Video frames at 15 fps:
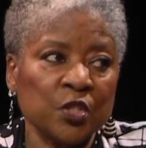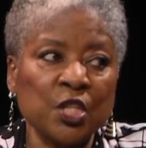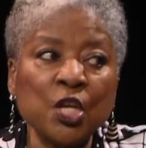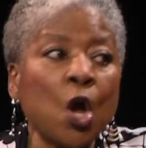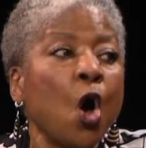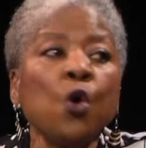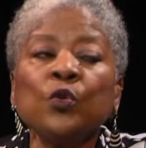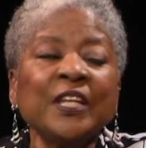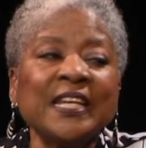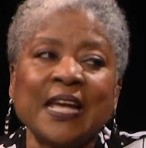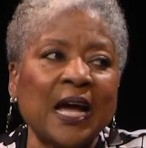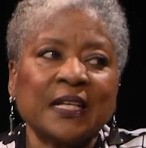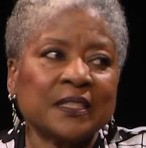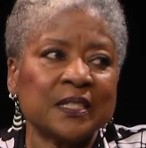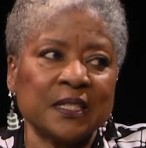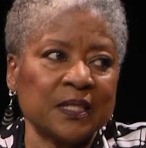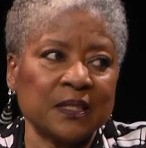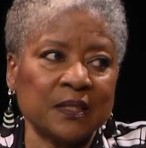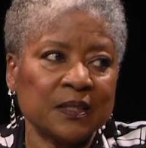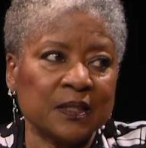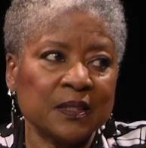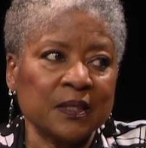The only
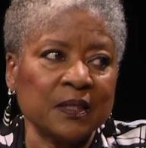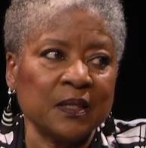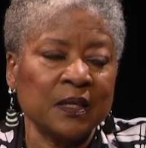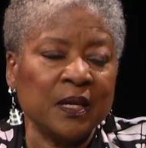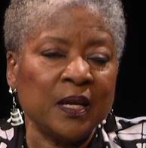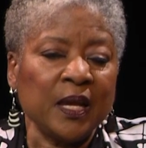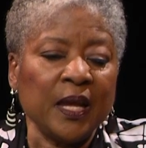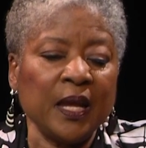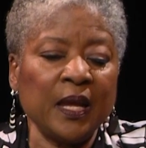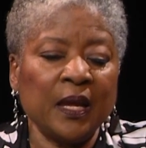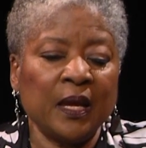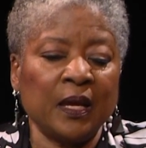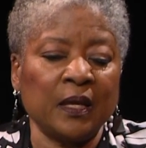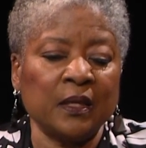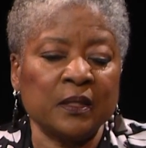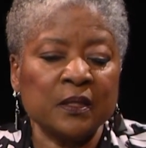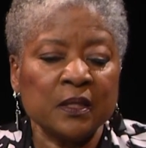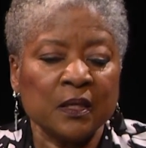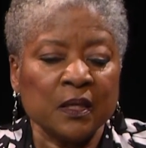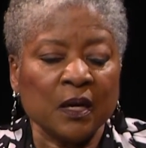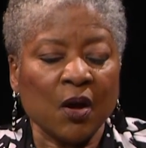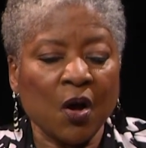continent. And
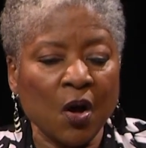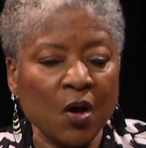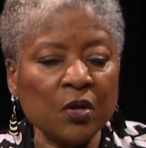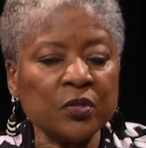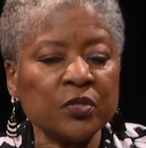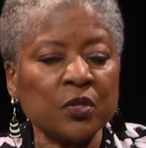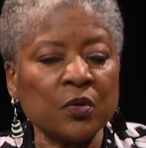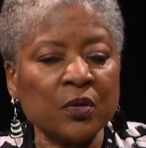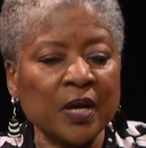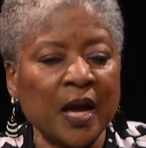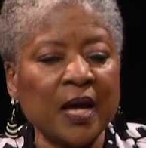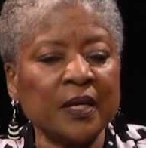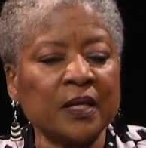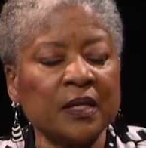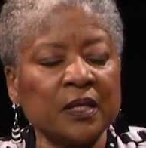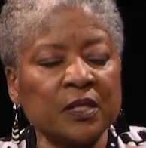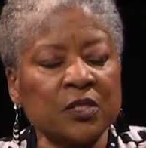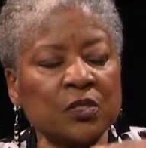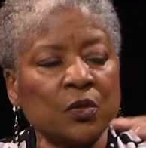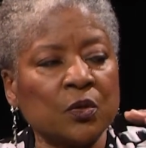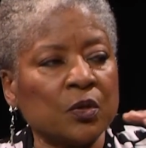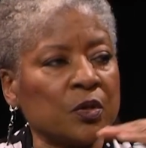also, Ghana is
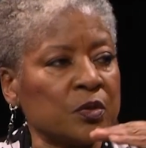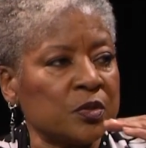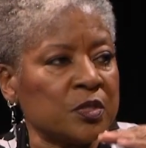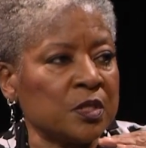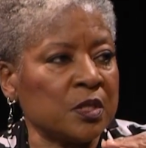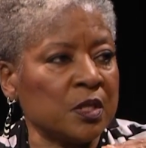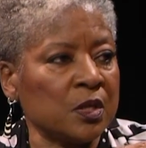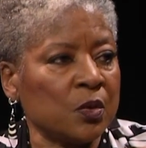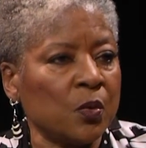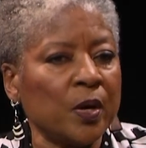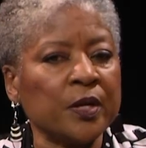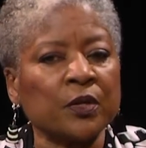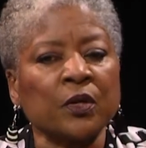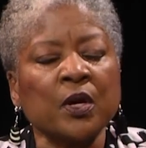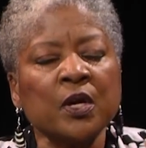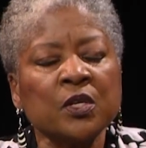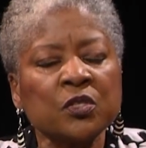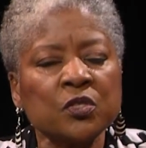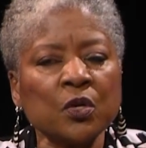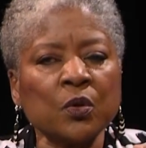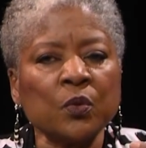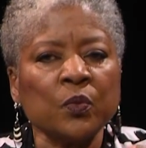so close to the equator.
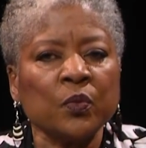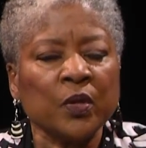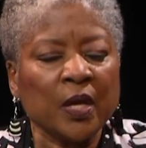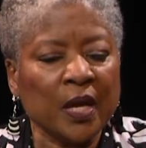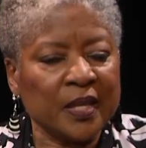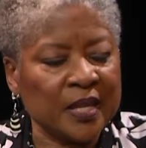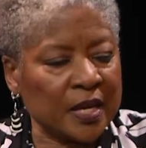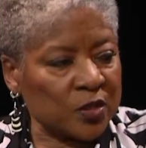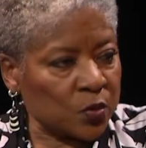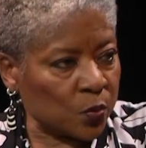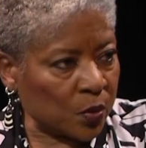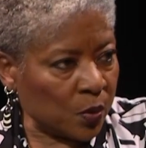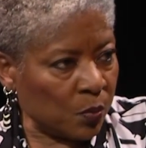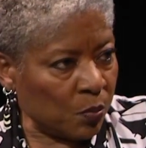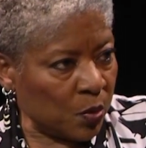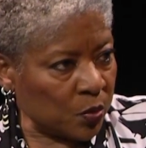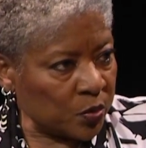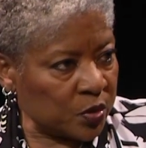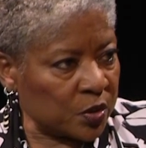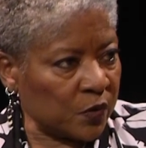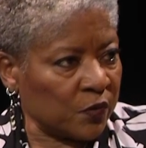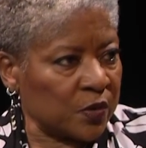So, and that's where
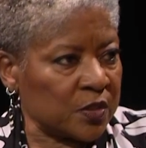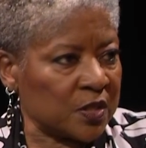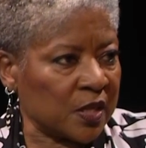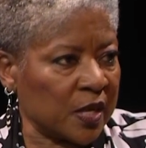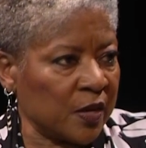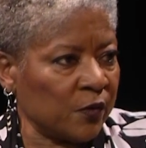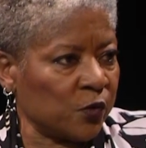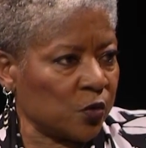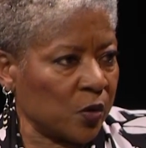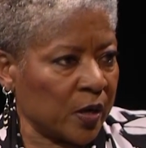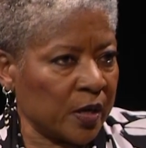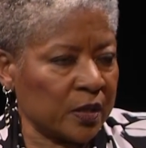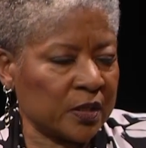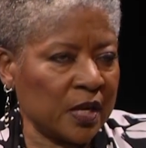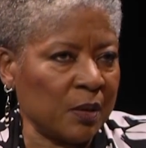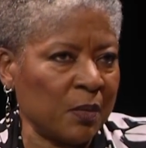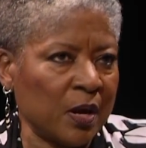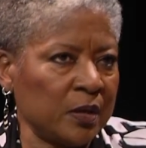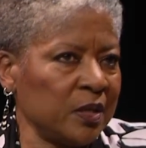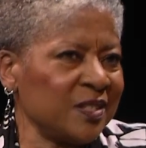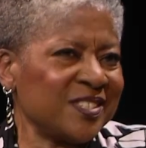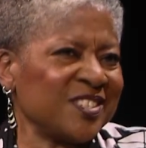most of the slave trade came
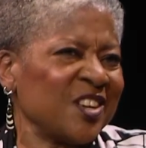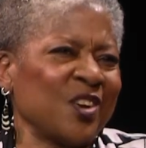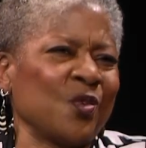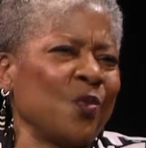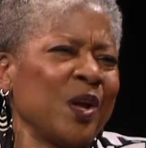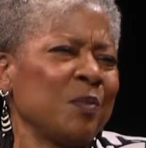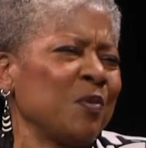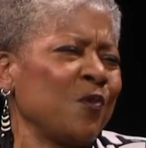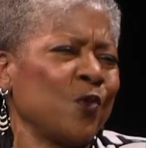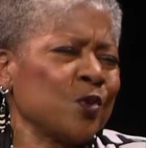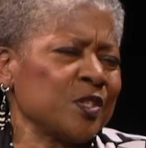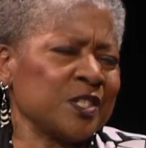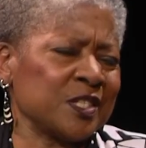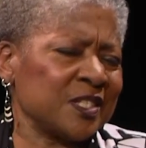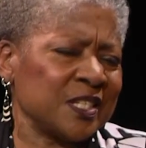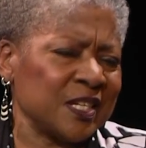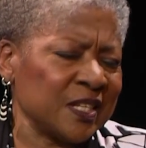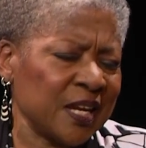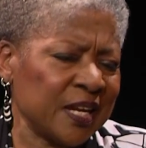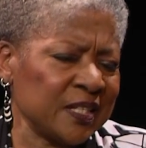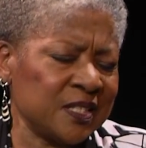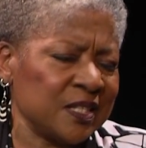out. It started way before
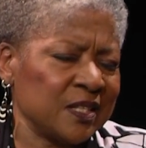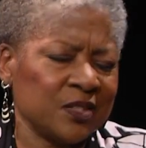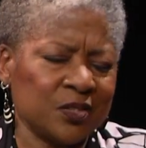1619.